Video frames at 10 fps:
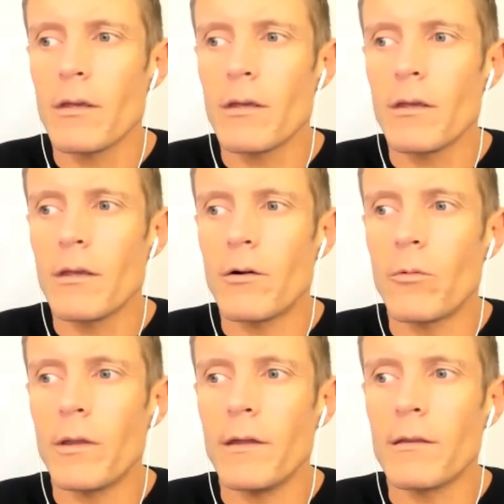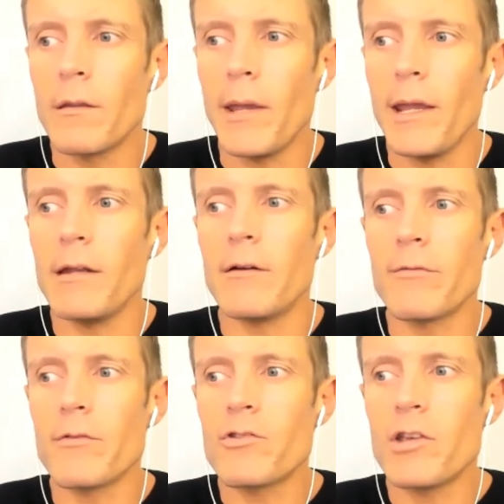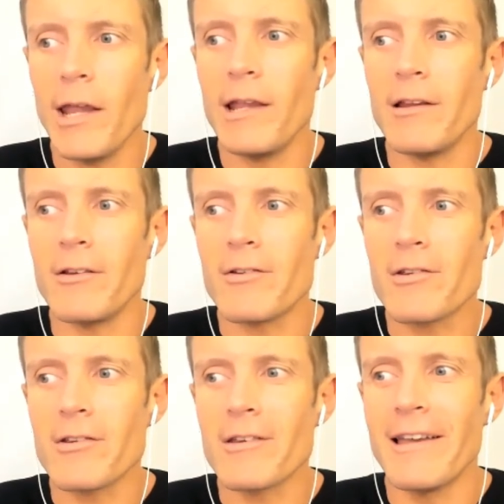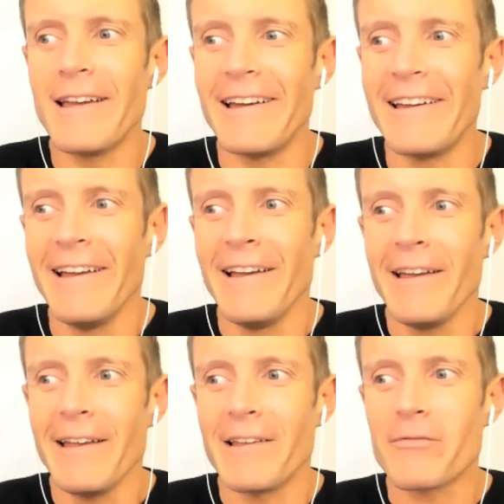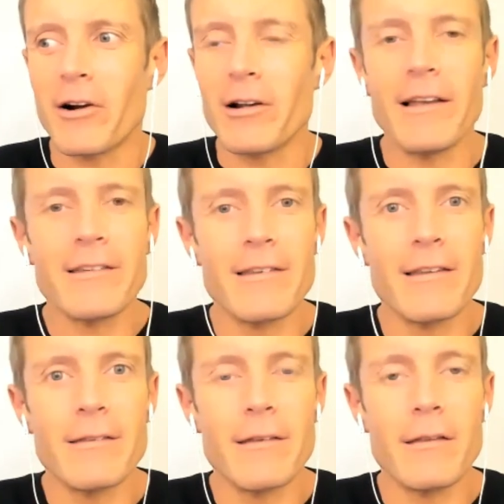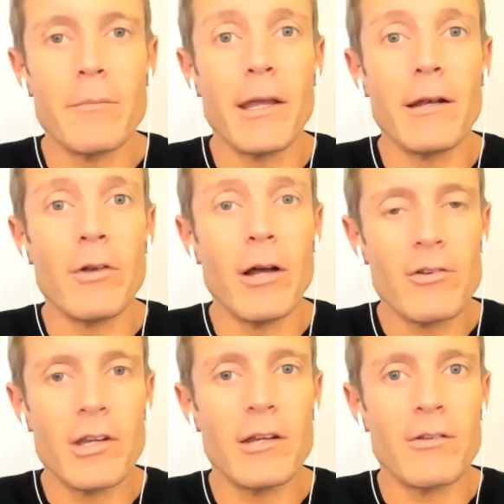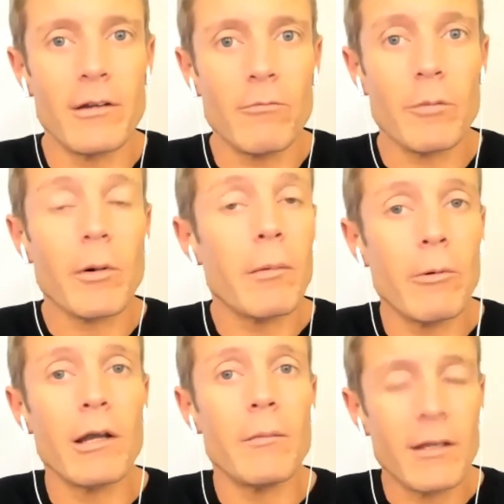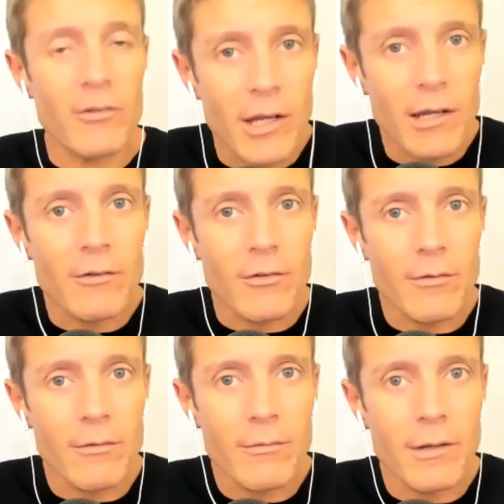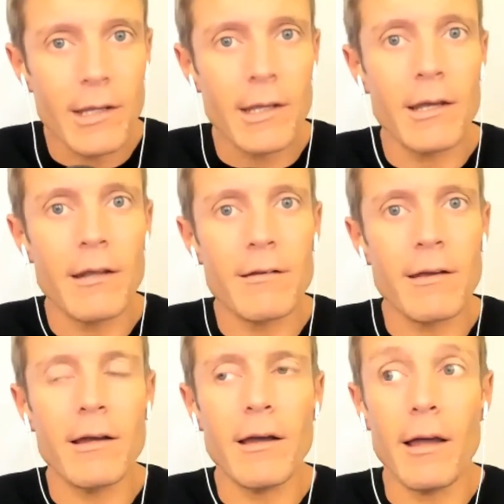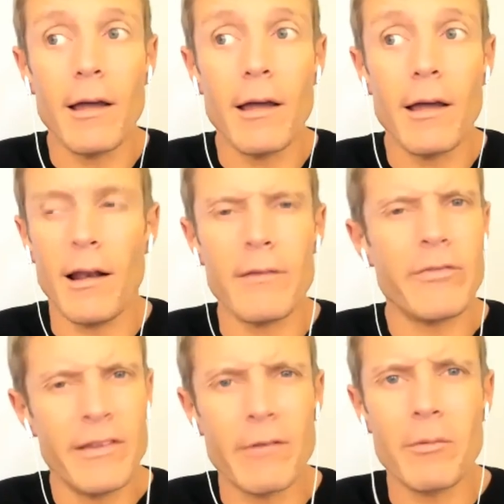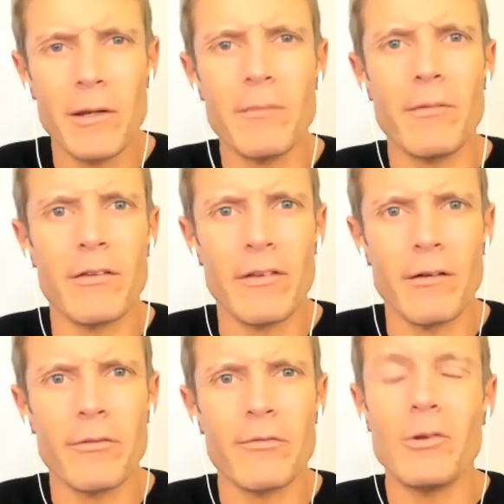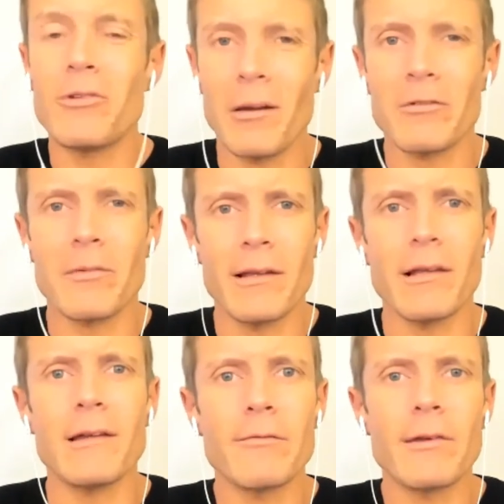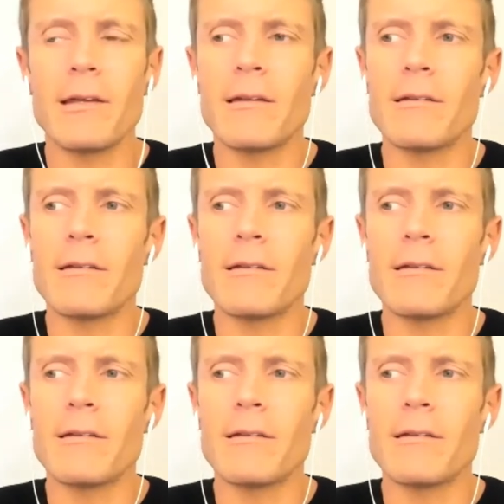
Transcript: when the pain of change is far less than the pain of not changing, we're probably ready to make a change. And I've seen that repeat itself a few times in my life. And